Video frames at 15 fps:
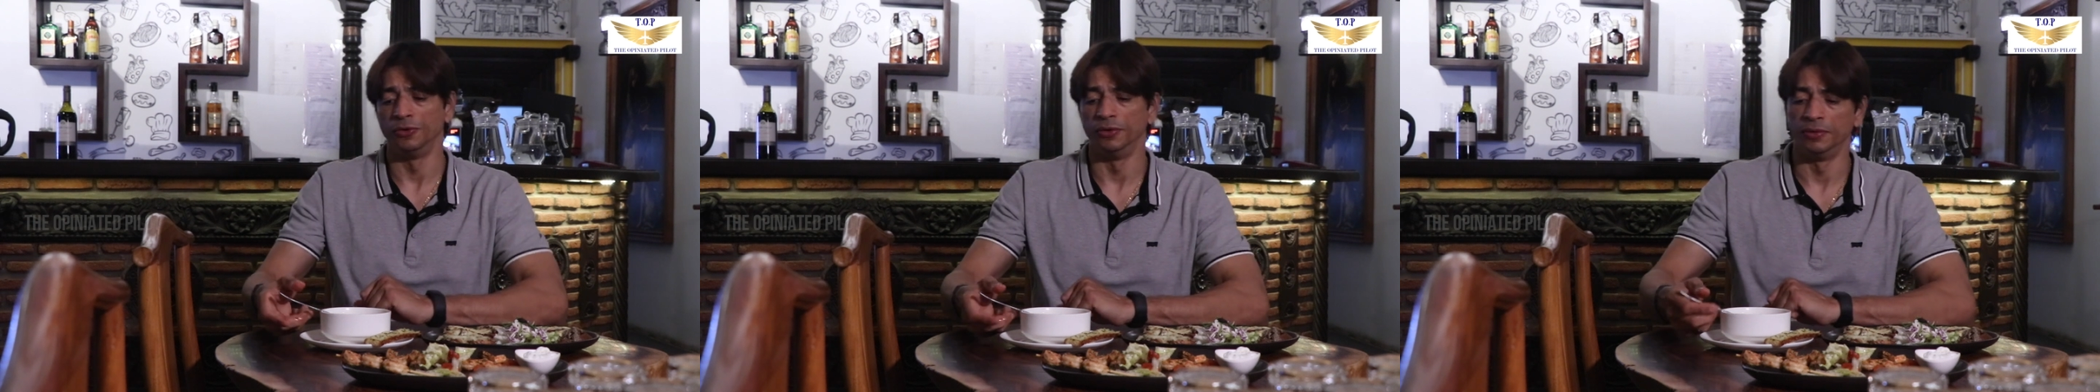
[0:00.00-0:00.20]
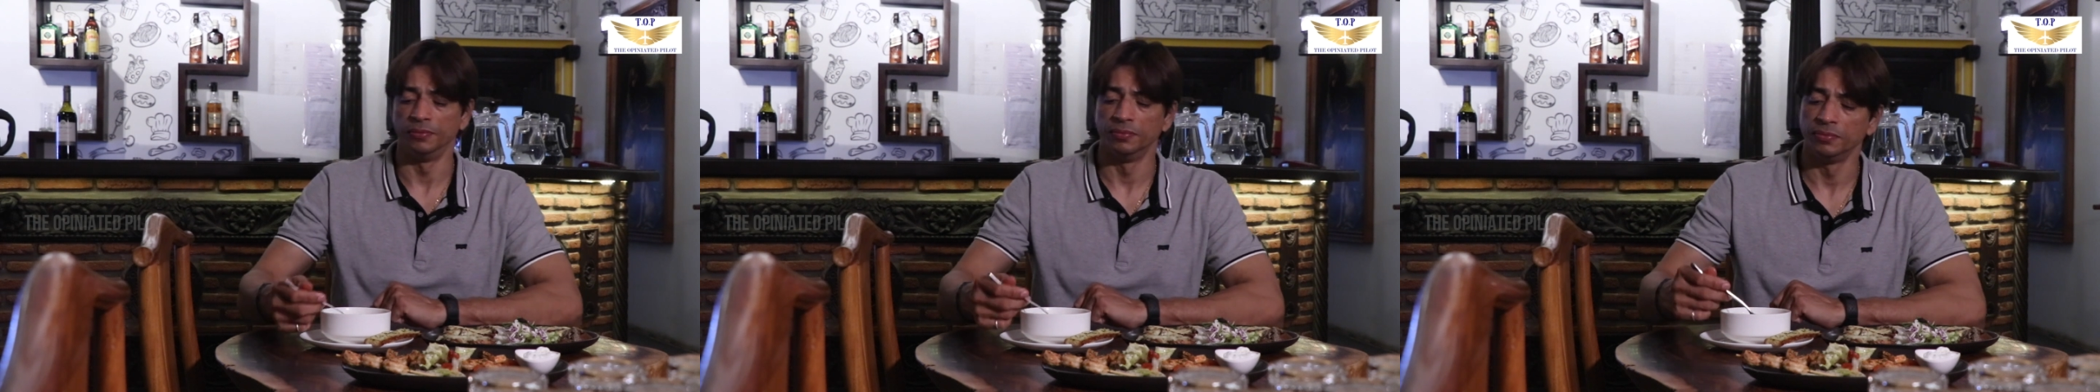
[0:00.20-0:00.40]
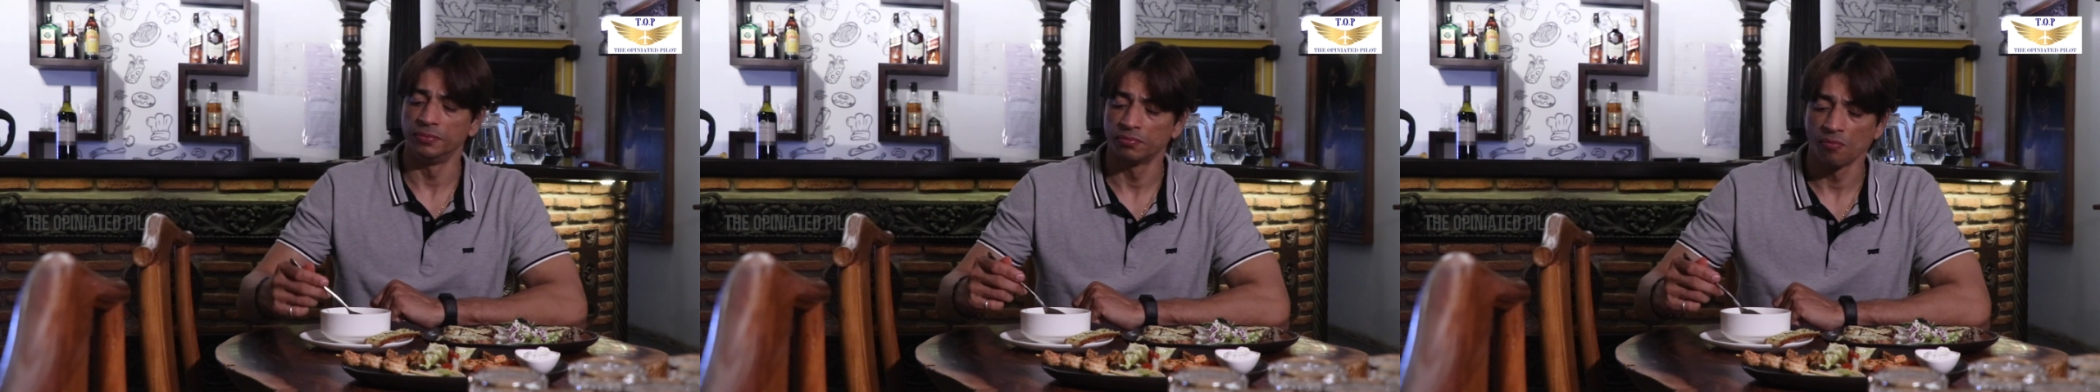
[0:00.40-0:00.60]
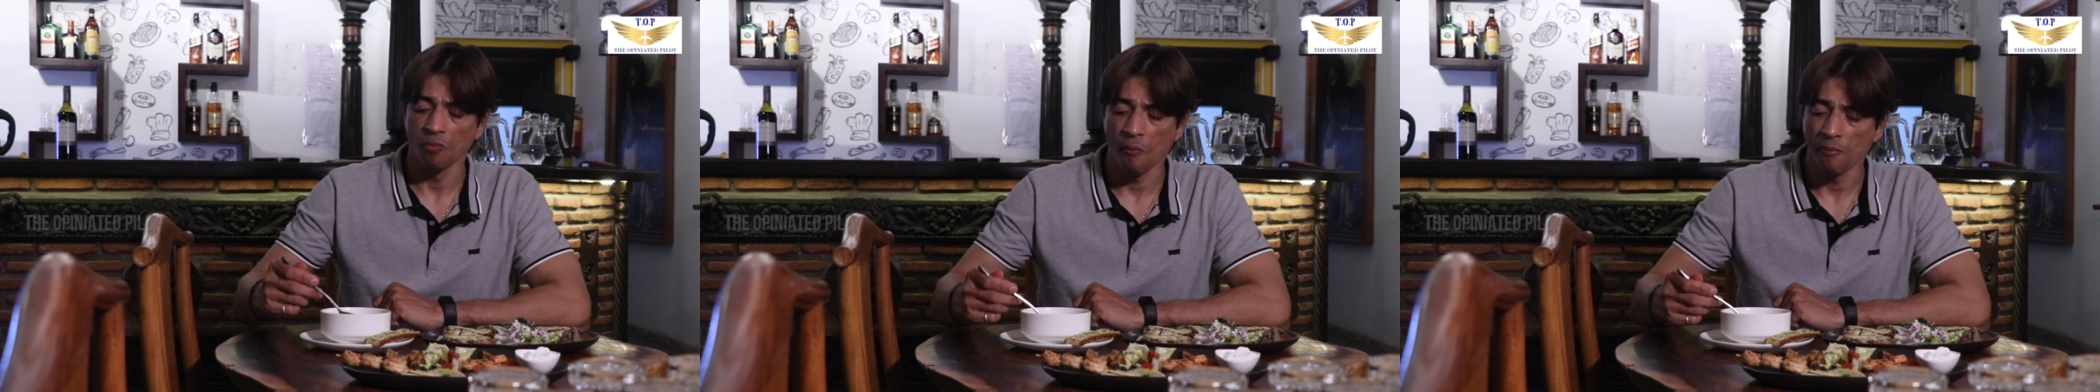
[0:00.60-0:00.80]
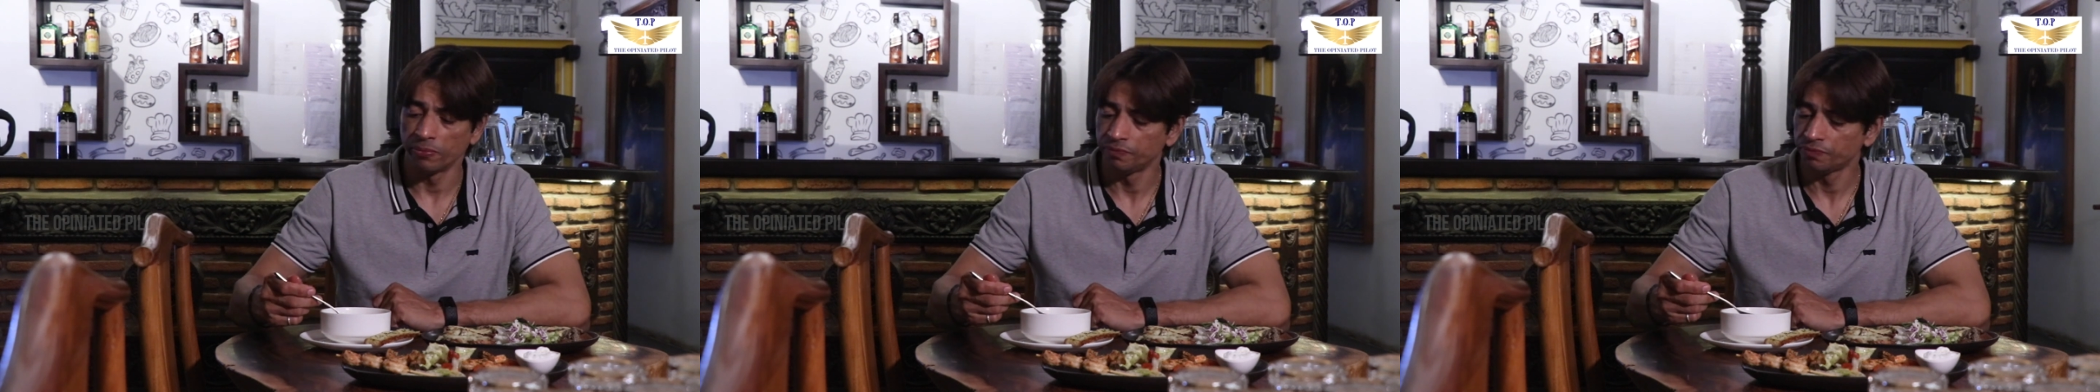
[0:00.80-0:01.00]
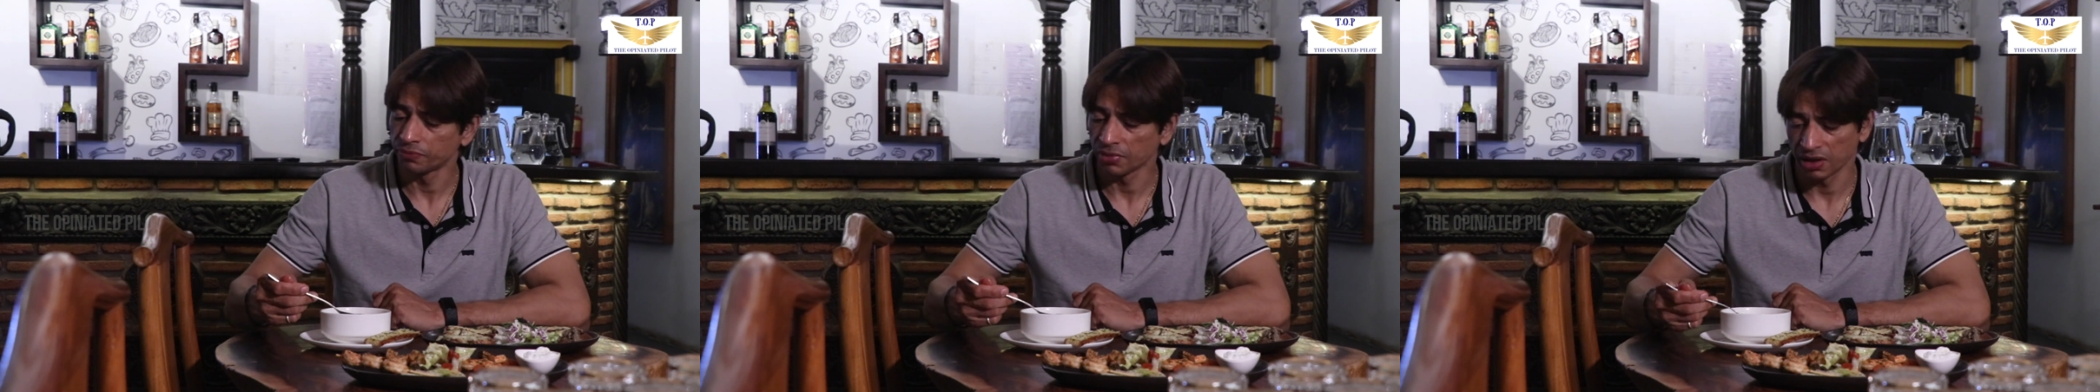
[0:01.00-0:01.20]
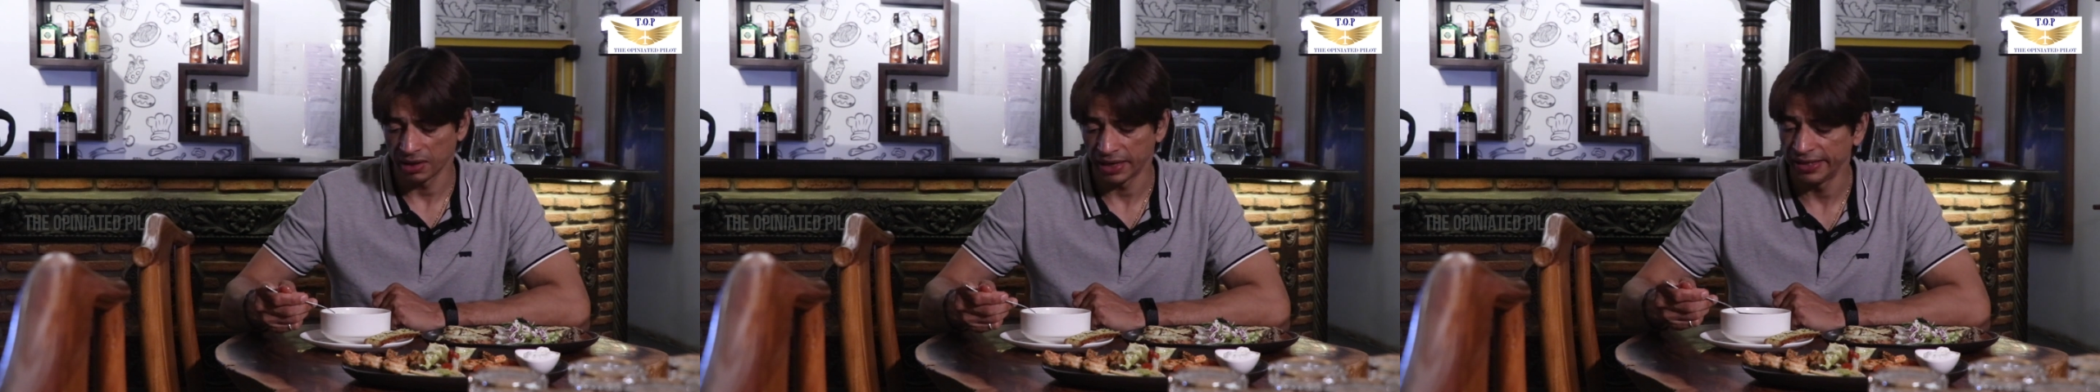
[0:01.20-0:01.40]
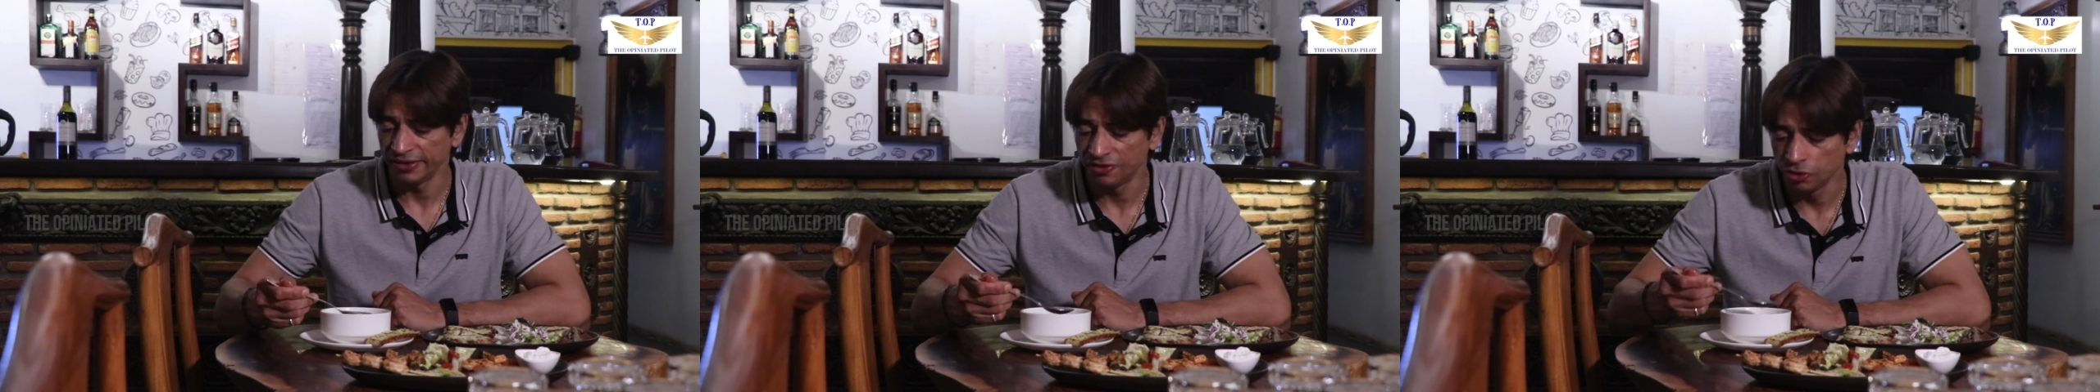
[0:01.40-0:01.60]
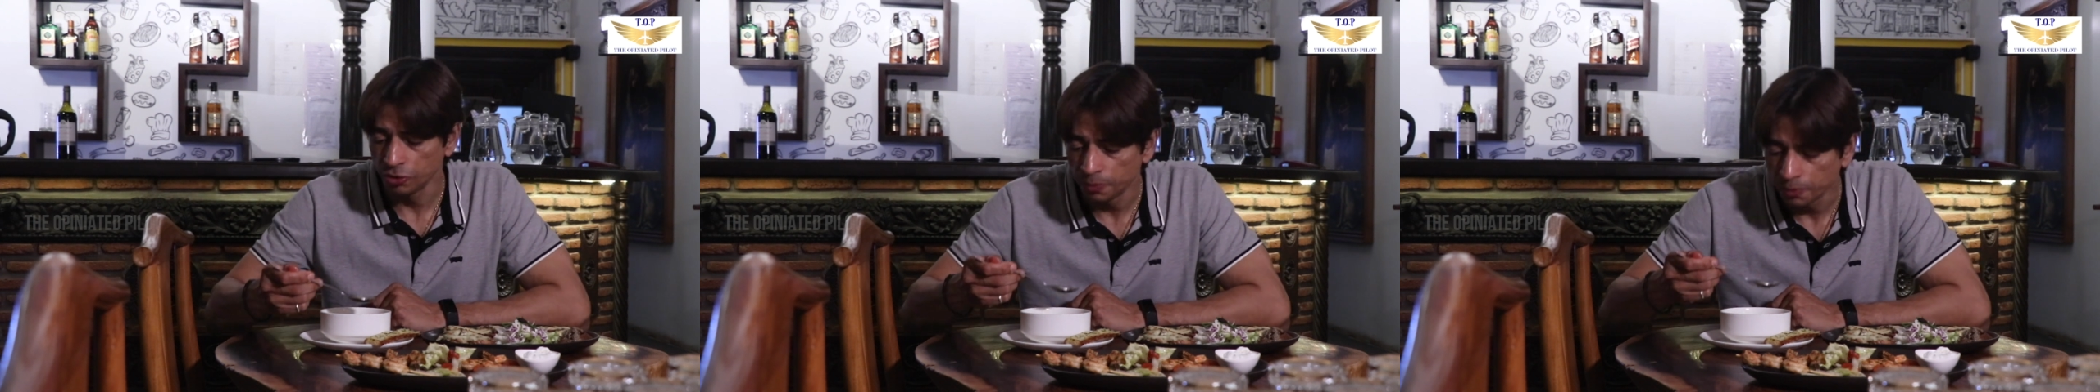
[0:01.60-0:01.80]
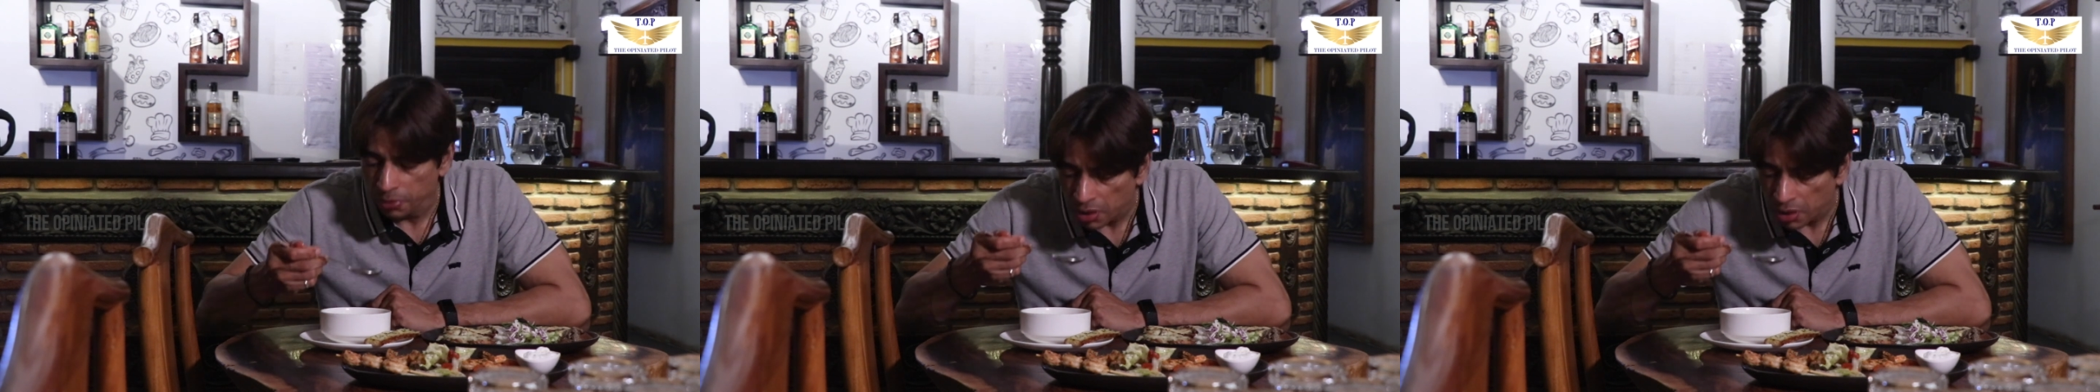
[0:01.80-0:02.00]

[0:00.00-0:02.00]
good. Nice soup,